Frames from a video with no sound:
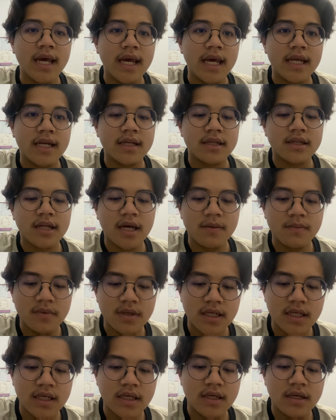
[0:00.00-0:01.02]
in a
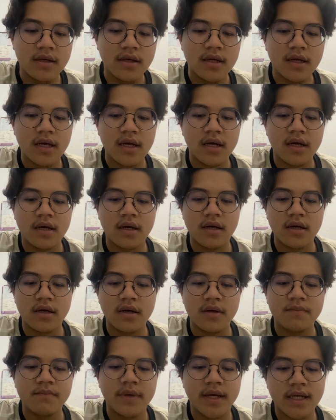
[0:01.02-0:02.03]
timely
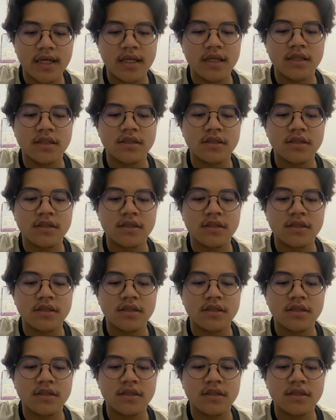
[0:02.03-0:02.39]
manner.